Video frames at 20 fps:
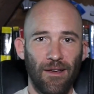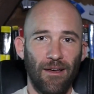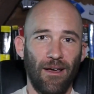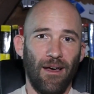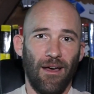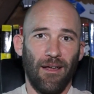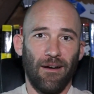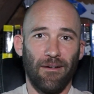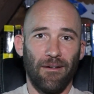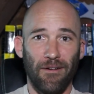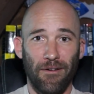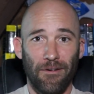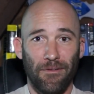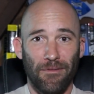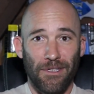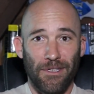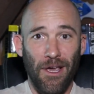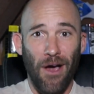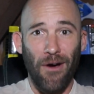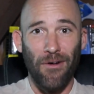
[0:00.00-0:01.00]
I don't know, it
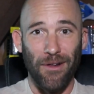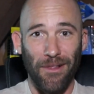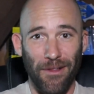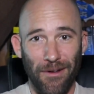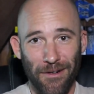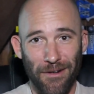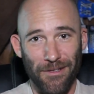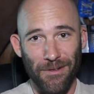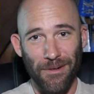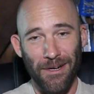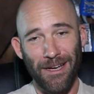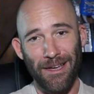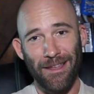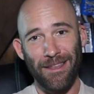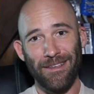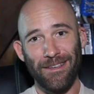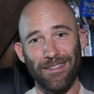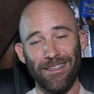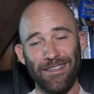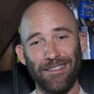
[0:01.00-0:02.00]
was yodelers, right?
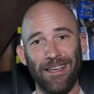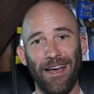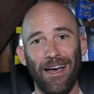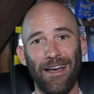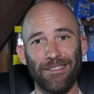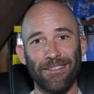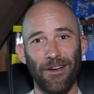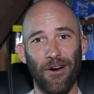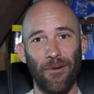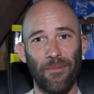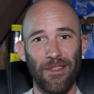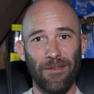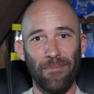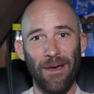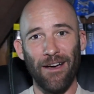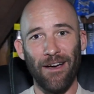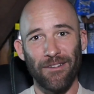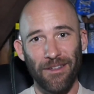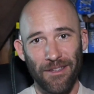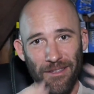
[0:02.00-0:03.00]
These guys go up to the
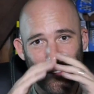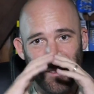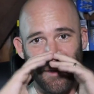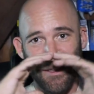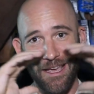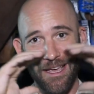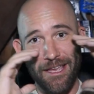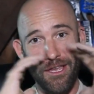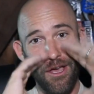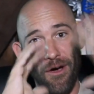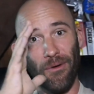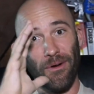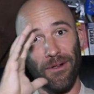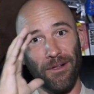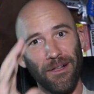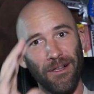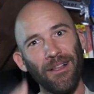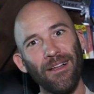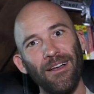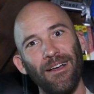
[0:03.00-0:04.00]
mountains and they
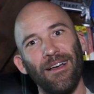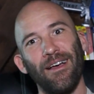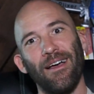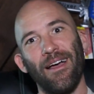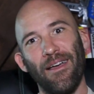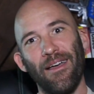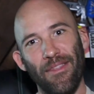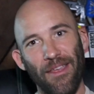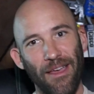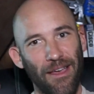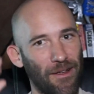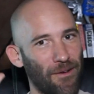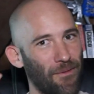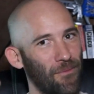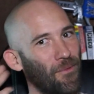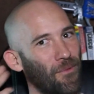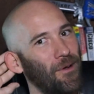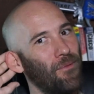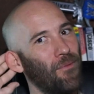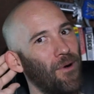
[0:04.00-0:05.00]
yodel. And
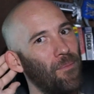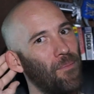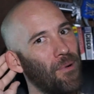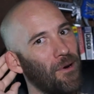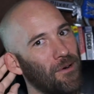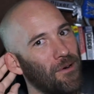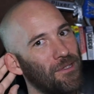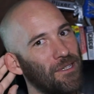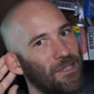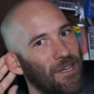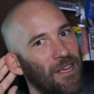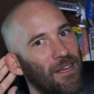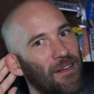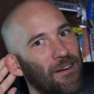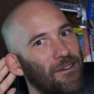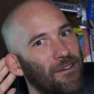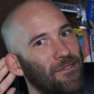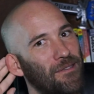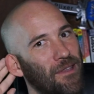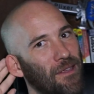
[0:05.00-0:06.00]
then when one person
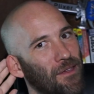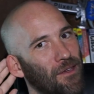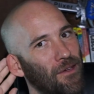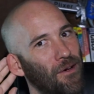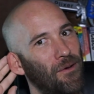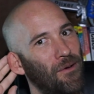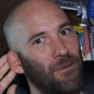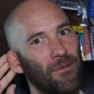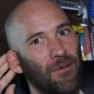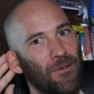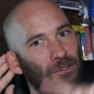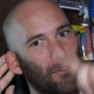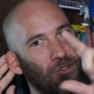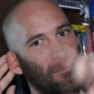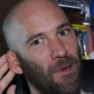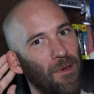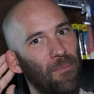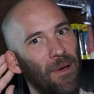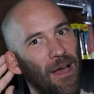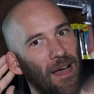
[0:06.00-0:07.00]
hears that the yodel should
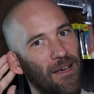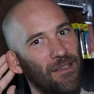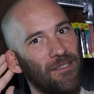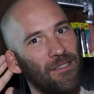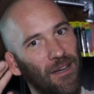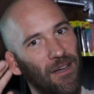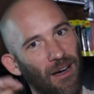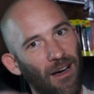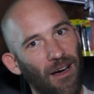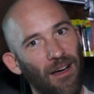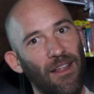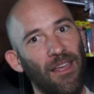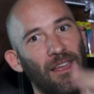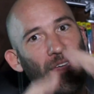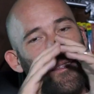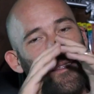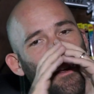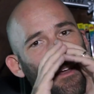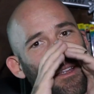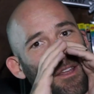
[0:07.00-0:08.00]
be passed on,
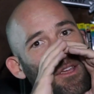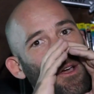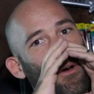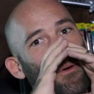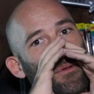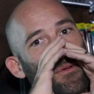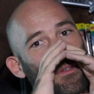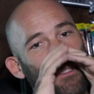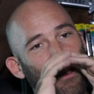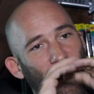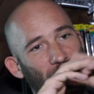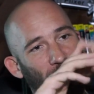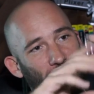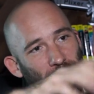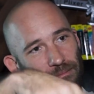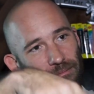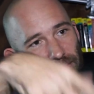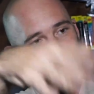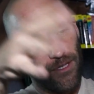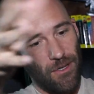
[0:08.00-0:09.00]
he then yodels
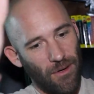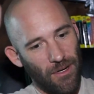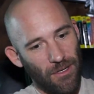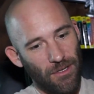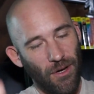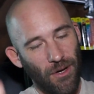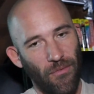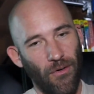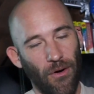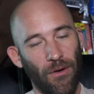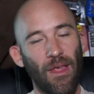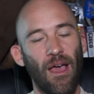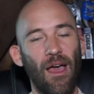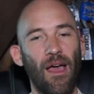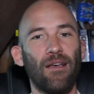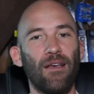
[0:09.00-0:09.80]
out, so on and so forth.